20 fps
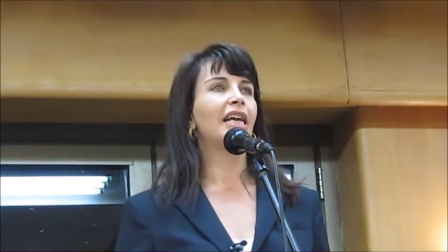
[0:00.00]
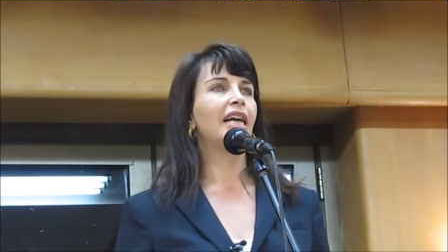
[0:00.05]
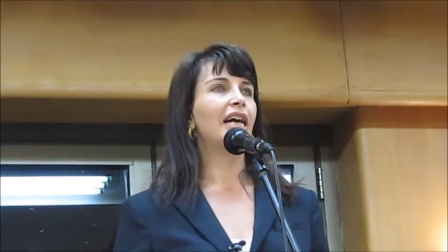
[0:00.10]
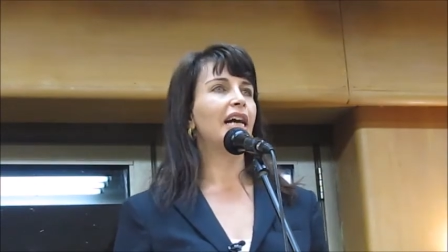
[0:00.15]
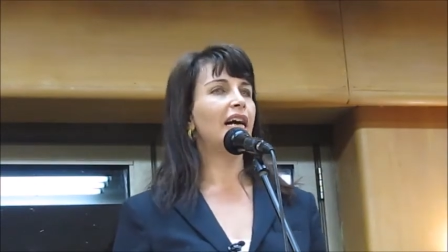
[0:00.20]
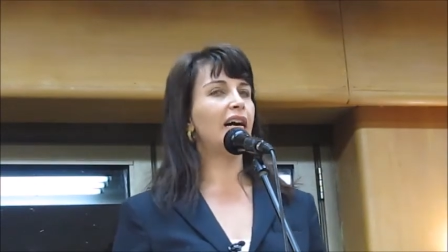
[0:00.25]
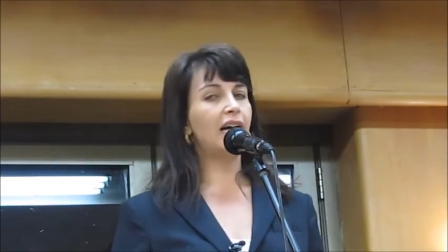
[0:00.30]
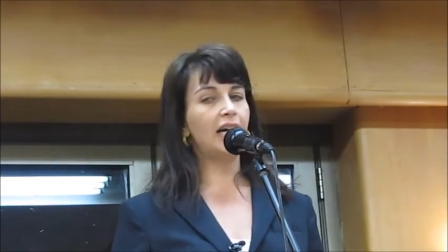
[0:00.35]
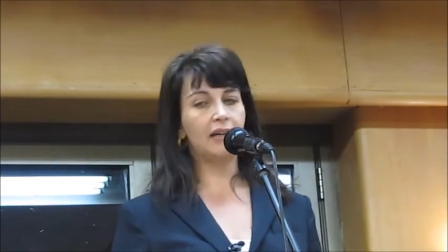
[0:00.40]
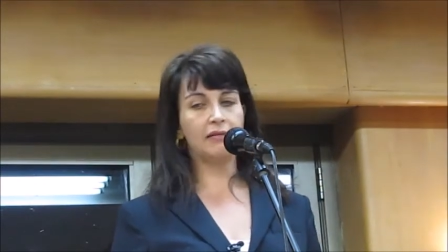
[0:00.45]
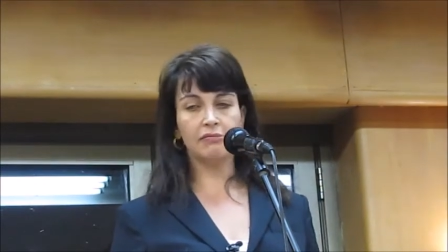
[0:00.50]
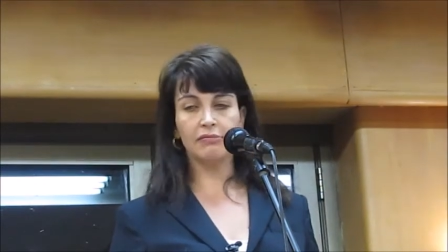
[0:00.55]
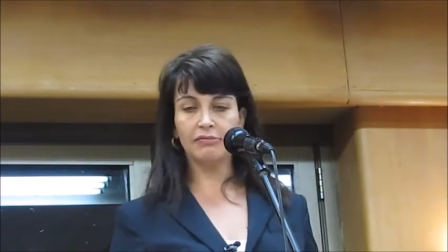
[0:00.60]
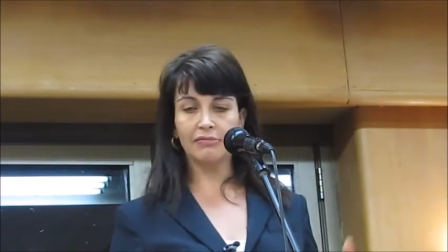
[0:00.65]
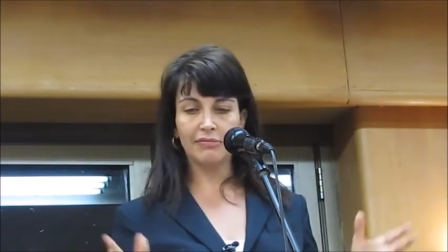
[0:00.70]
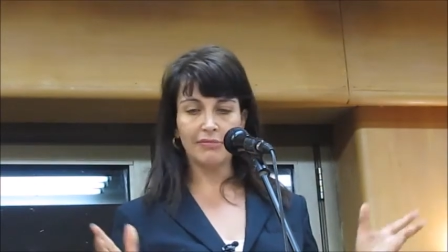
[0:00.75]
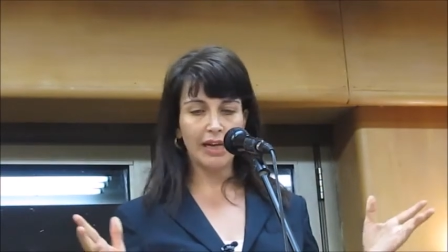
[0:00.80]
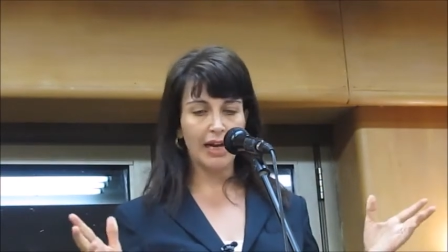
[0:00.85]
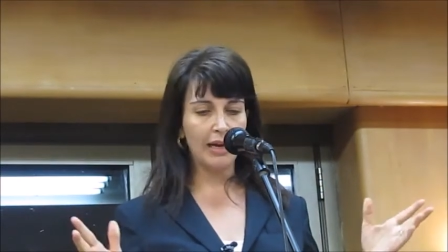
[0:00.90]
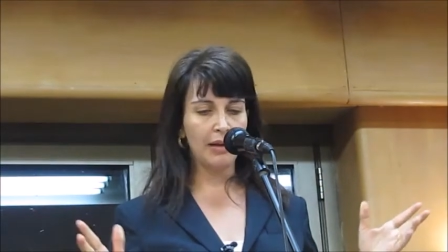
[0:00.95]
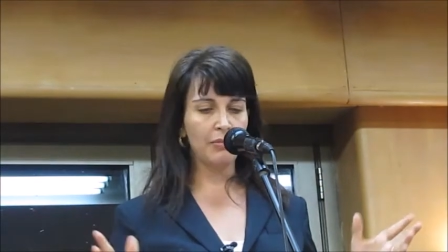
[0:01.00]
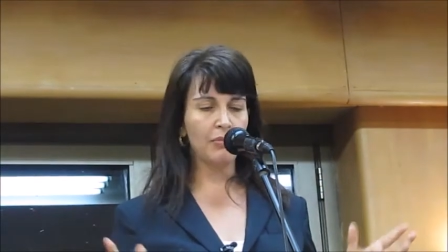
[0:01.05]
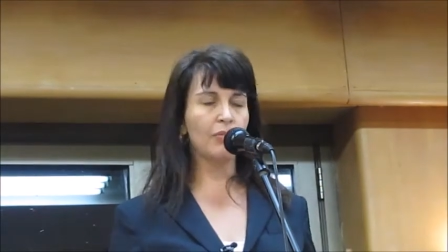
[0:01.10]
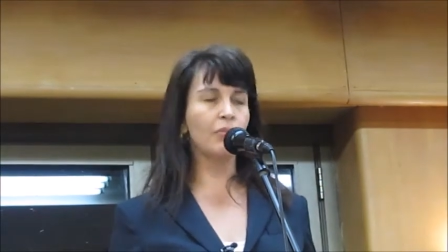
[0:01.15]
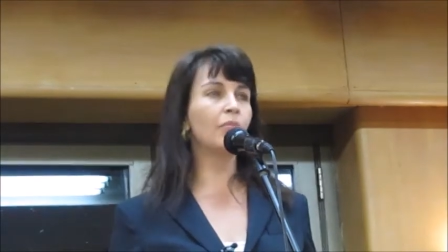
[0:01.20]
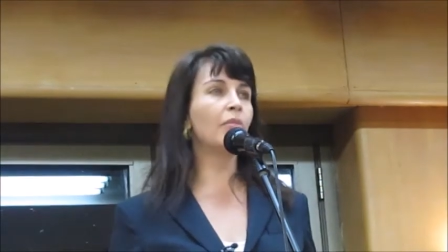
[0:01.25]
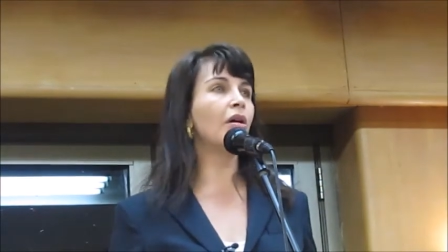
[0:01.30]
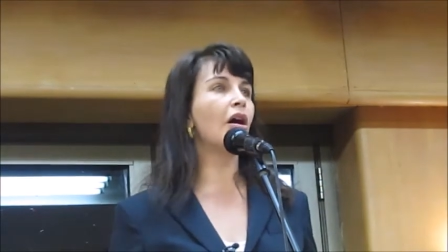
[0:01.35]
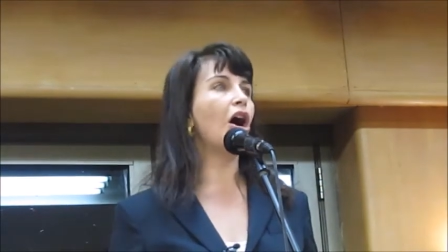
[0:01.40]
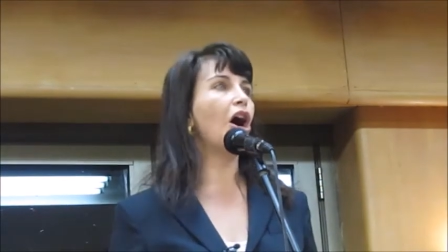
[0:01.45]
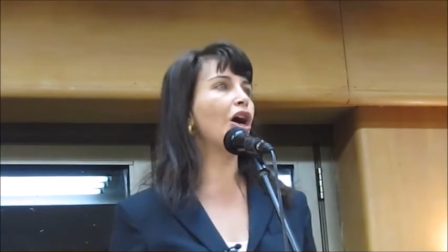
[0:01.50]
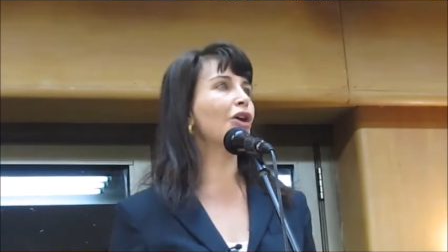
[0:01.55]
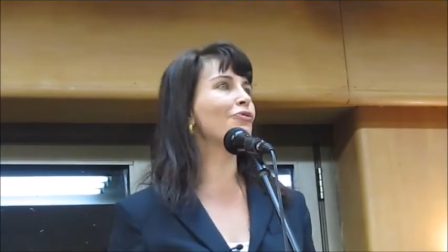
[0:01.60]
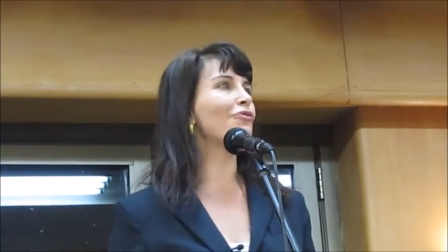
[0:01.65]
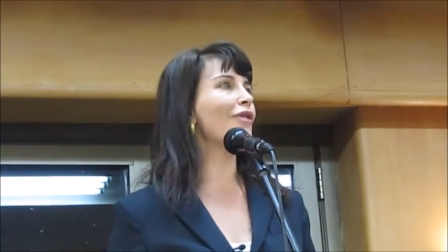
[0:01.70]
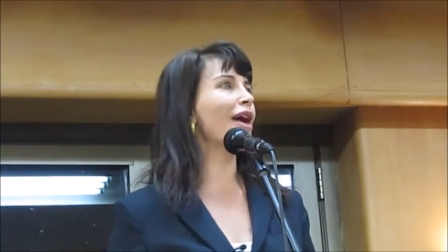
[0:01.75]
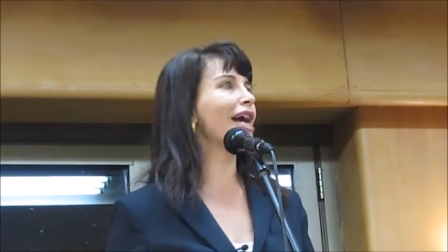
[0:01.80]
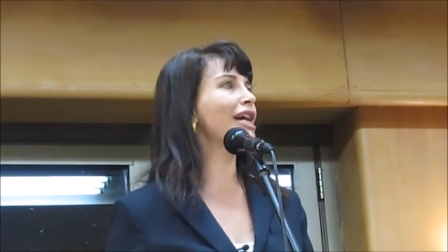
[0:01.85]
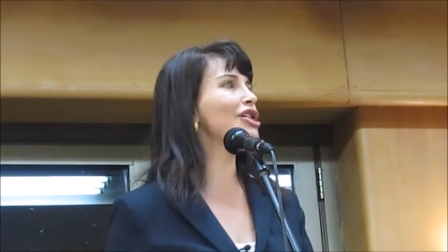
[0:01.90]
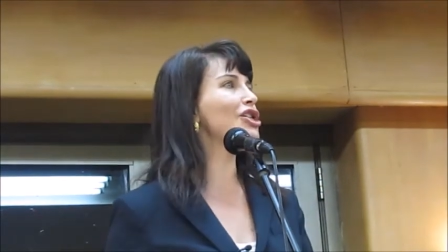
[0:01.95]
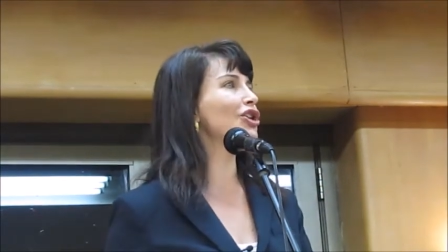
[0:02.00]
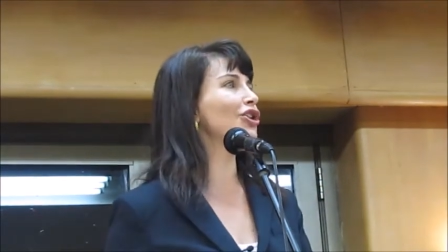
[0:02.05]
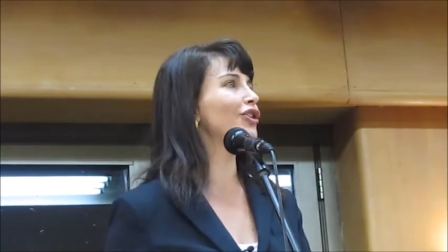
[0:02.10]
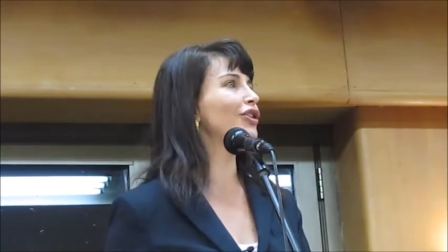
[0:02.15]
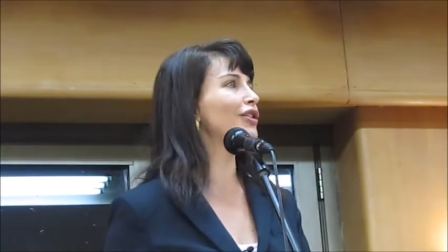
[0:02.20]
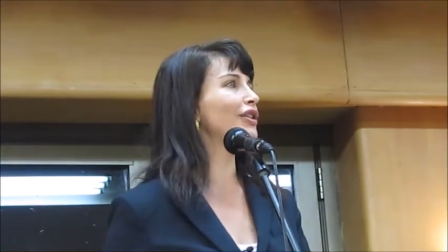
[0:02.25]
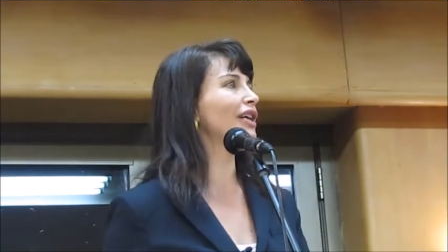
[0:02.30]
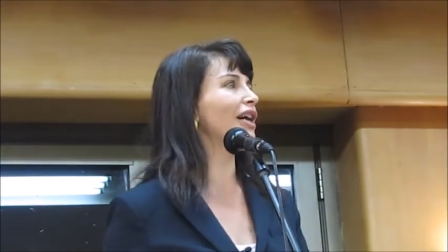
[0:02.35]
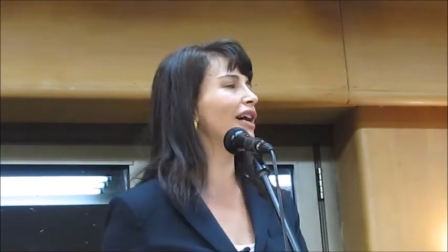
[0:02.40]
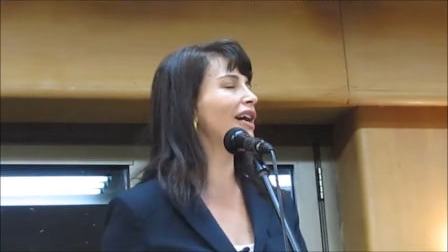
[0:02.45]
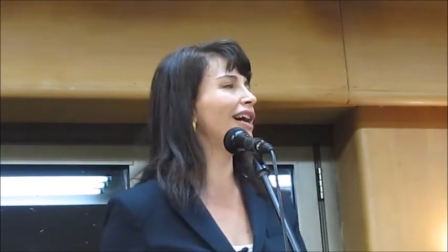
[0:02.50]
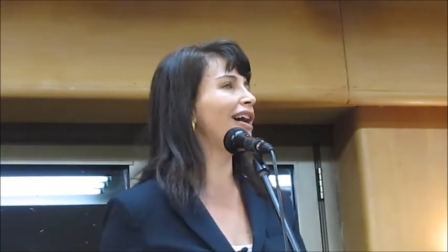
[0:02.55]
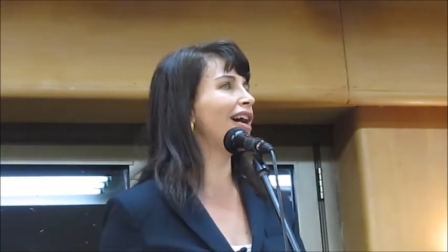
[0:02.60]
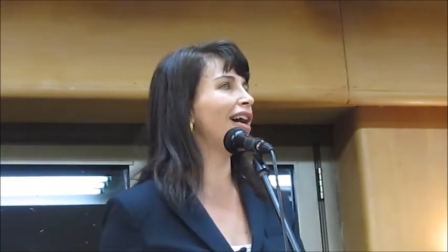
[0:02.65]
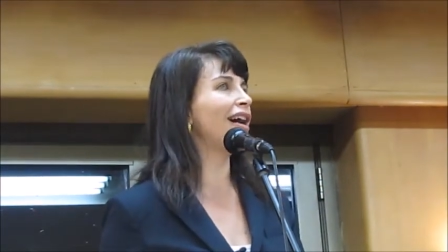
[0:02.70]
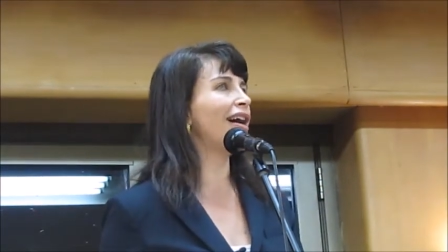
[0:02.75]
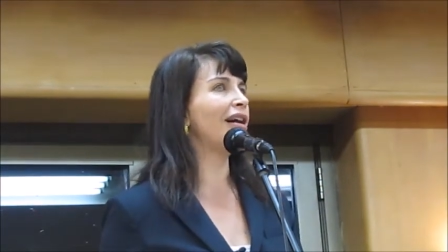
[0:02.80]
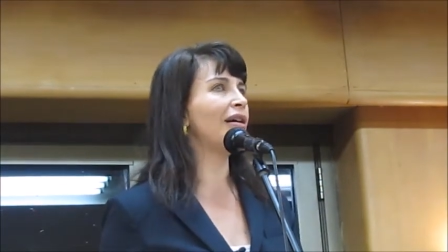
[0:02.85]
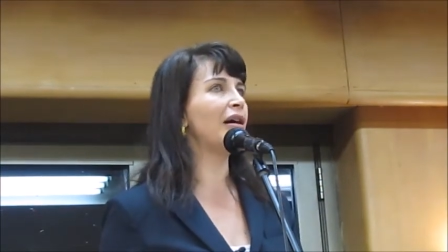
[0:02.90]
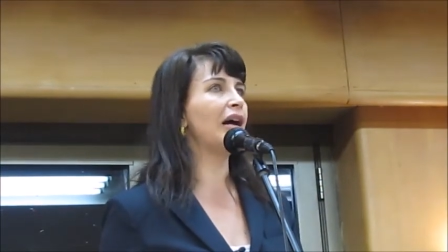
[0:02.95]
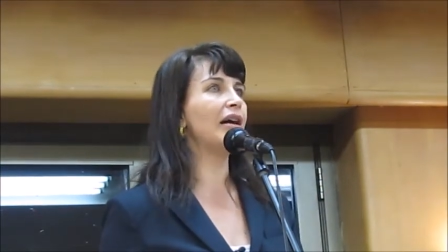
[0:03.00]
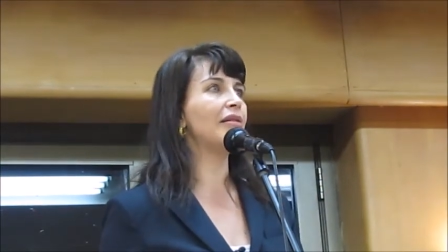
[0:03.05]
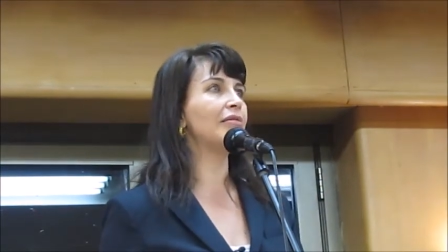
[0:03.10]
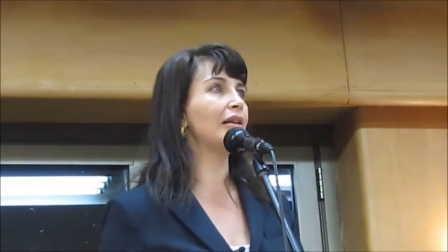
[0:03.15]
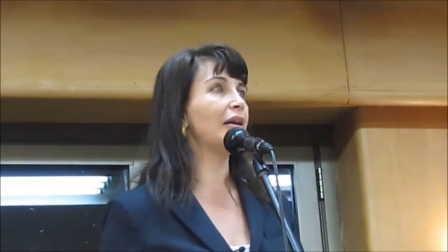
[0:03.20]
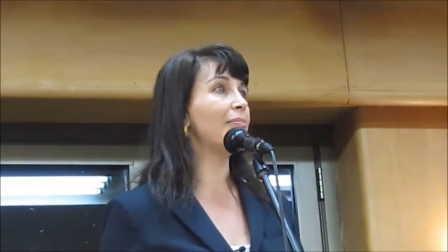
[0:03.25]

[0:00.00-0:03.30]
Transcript: Uh, I'm on record uh,